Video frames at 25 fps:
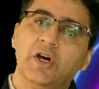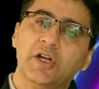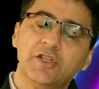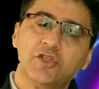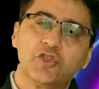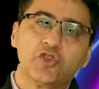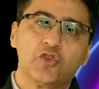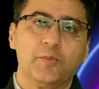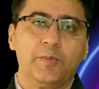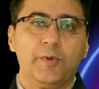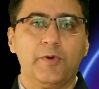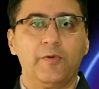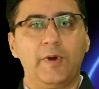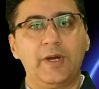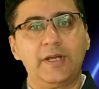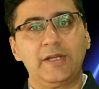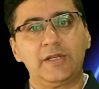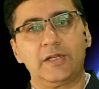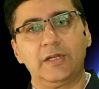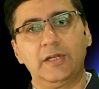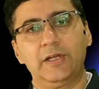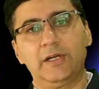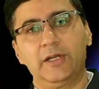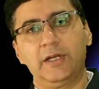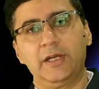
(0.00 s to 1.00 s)

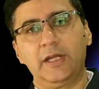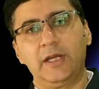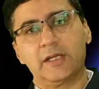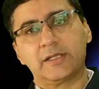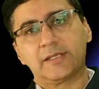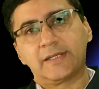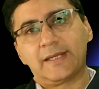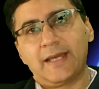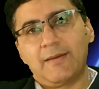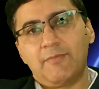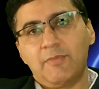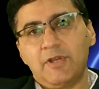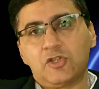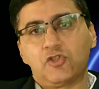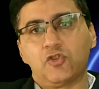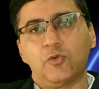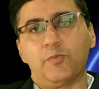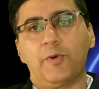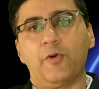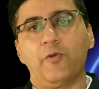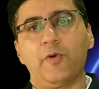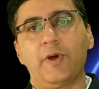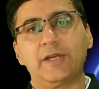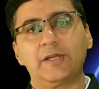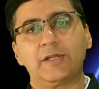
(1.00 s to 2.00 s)
unsupervised learning,
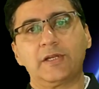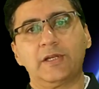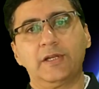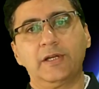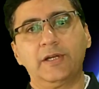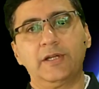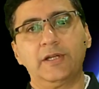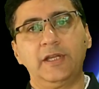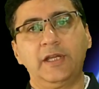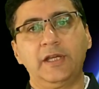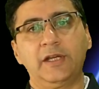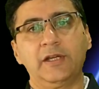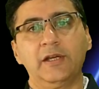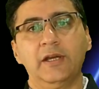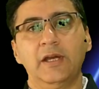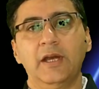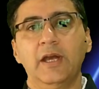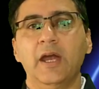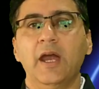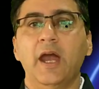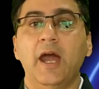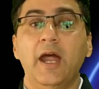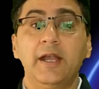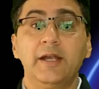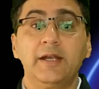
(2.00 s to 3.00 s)
semi-supervised learning
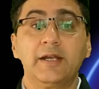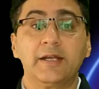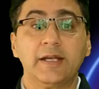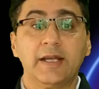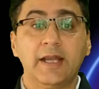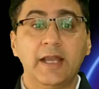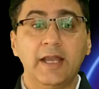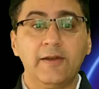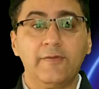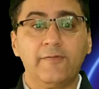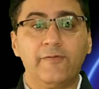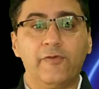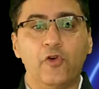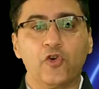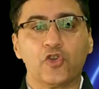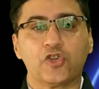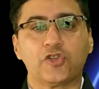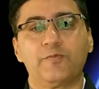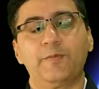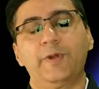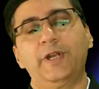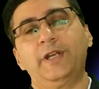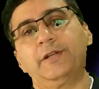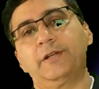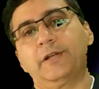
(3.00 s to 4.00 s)
and
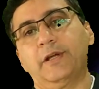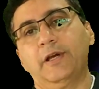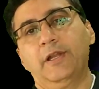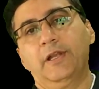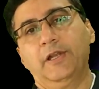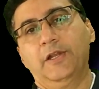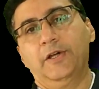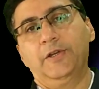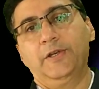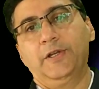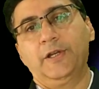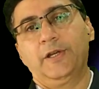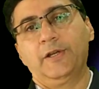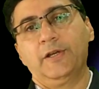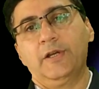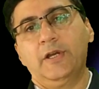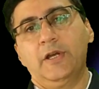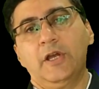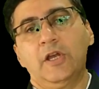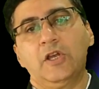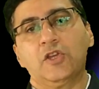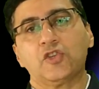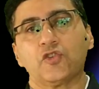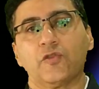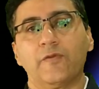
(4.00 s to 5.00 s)
reinforcement learning.
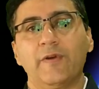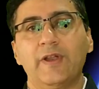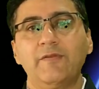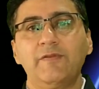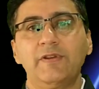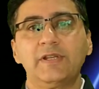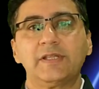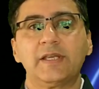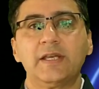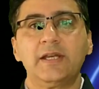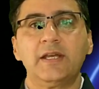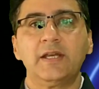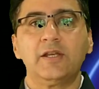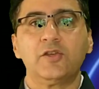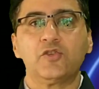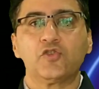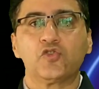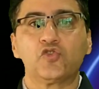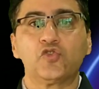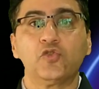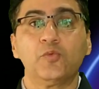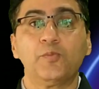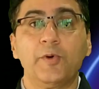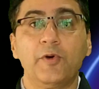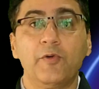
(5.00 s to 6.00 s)
So when we say
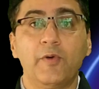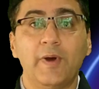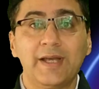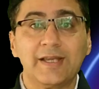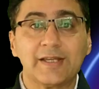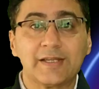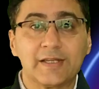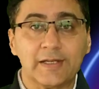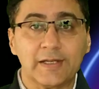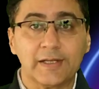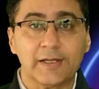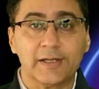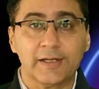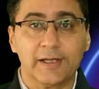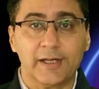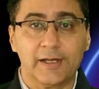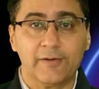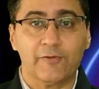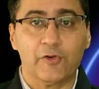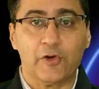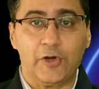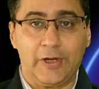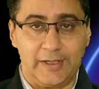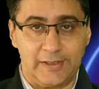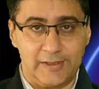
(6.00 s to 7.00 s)
supervised
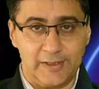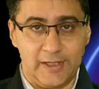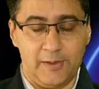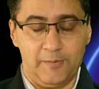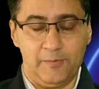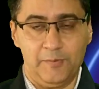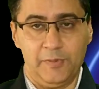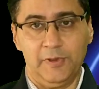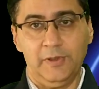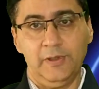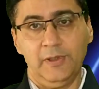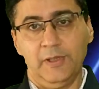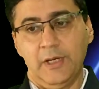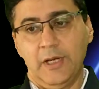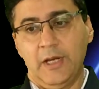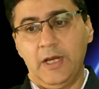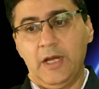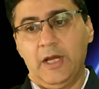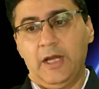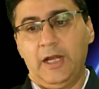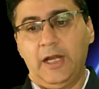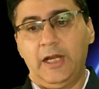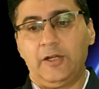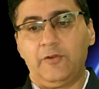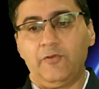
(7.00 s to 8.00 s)
learning, for example,
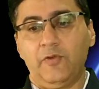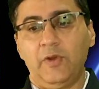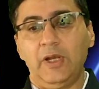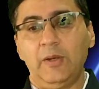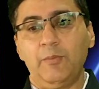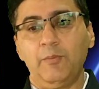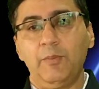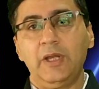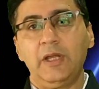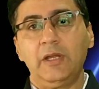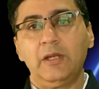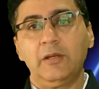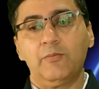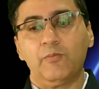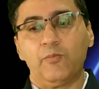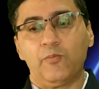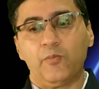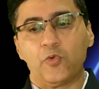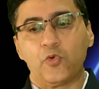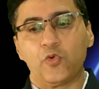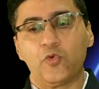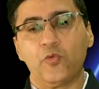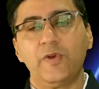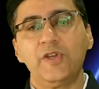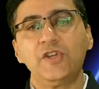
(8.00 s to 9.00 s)
it will mean
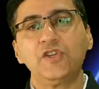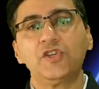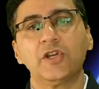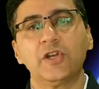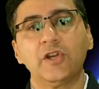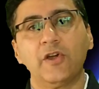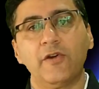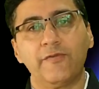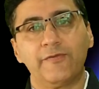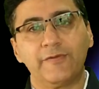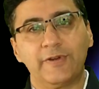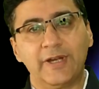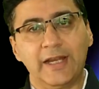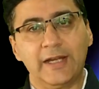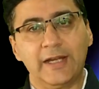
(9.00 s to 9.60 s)
provision of